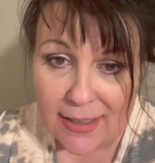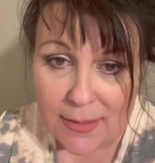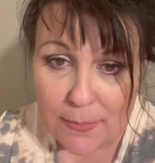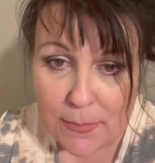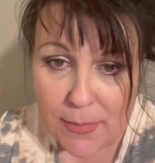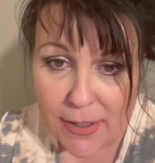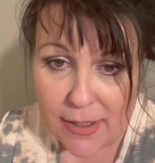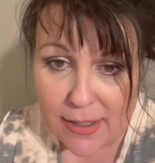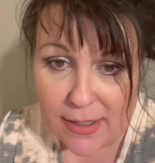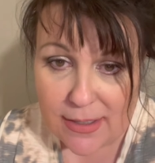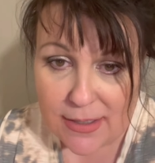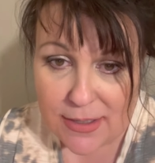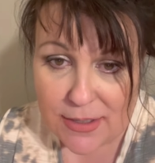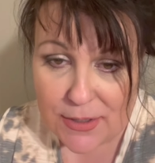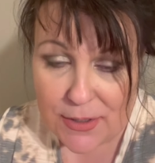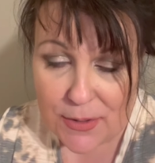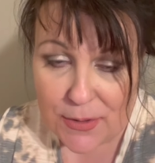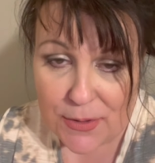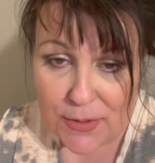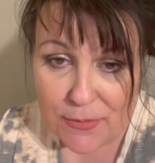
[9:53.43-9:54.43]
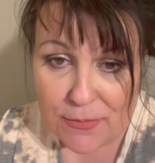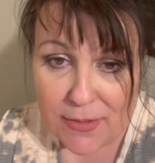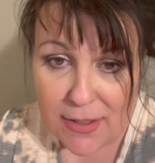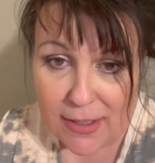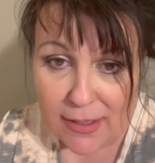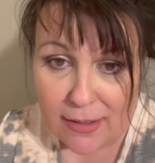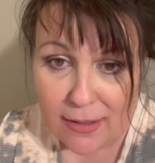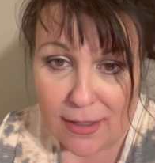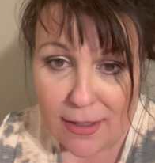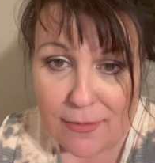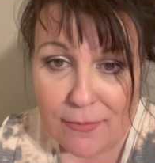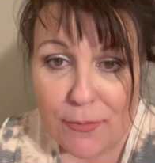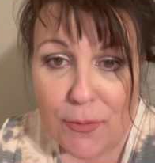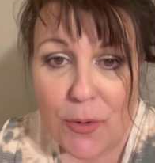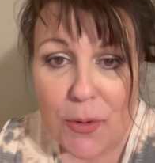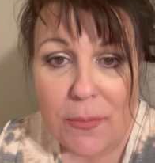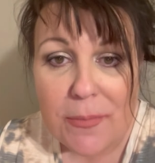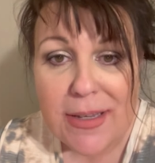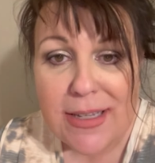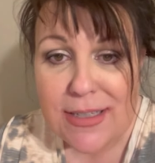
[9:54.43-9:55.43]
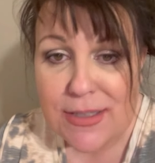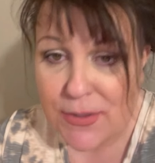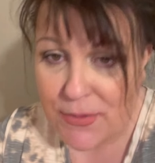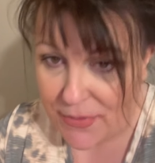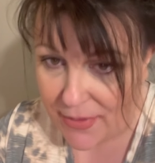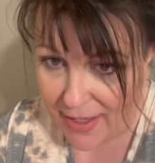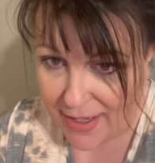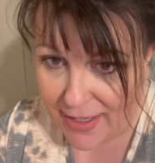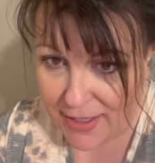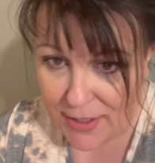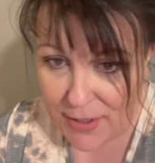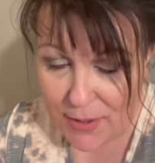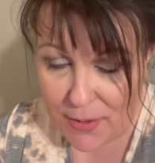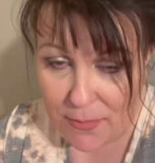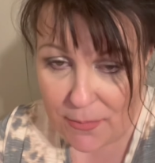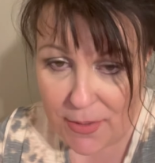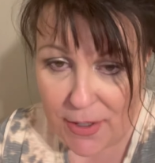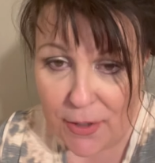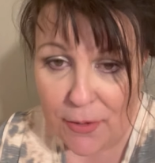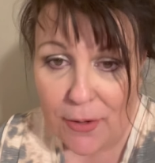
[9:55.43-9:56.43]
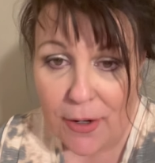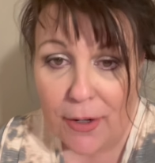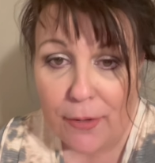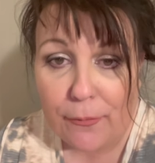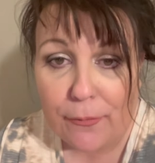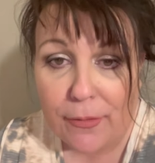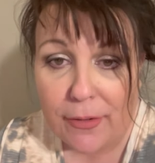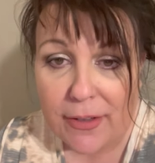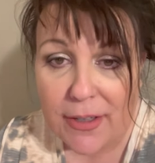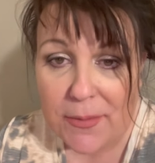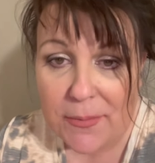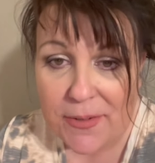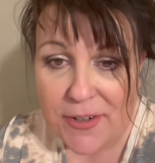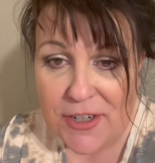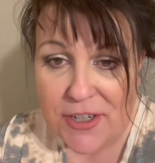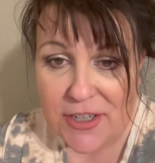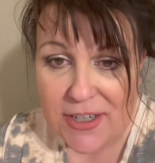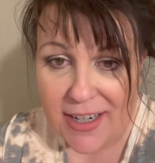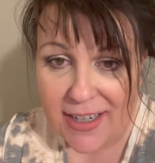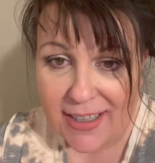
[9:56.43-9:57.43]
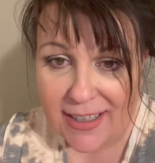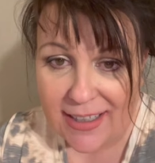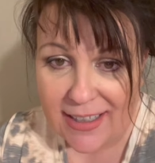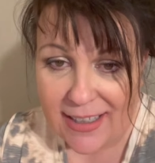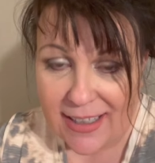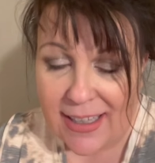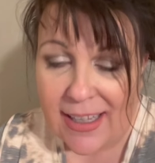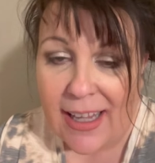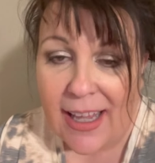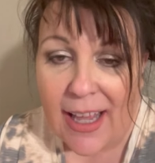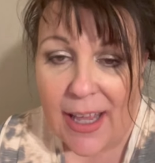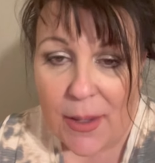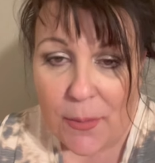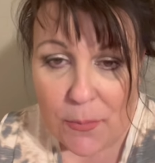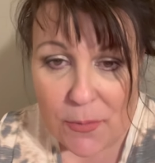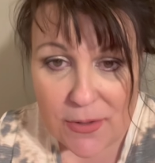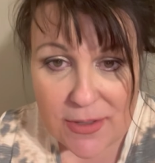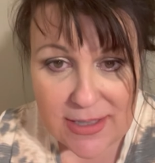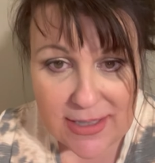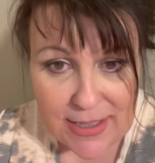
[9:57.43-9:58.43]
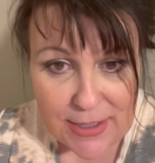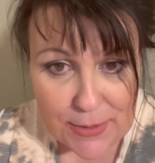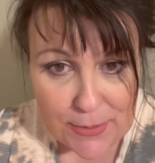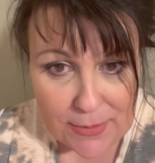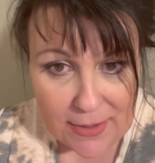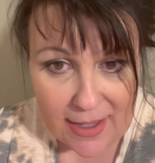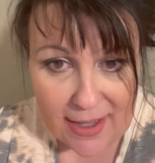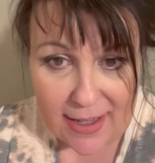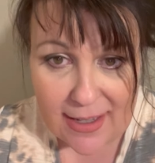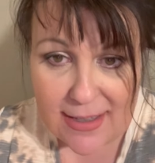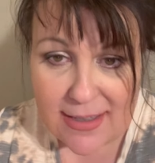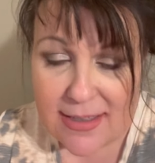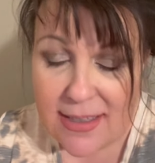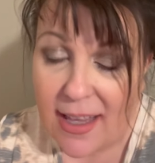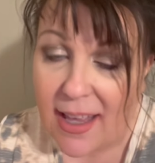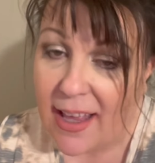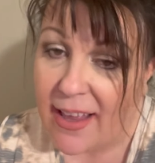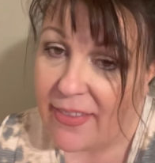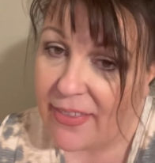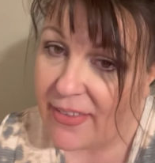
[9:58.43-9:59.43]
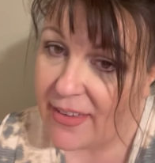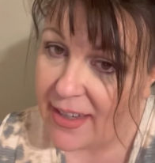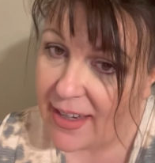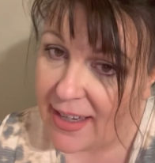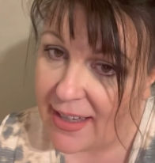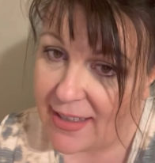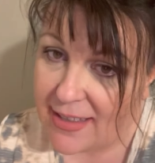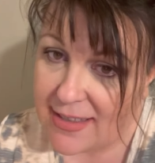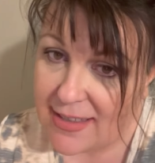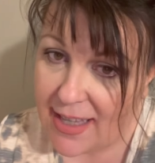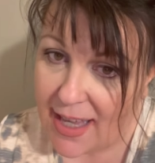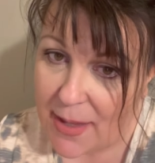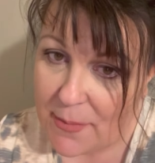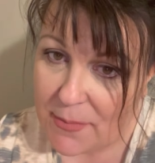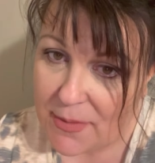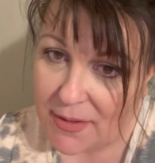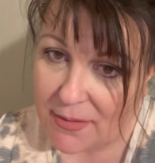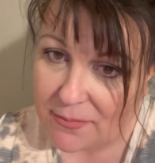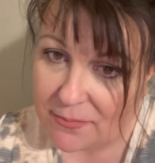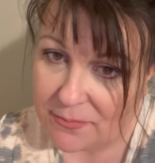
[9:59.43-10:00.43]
because, you know, you've done a lot for me. So thank you. Me and Greg really appreciate it. And we'll see you guys at the next cabin.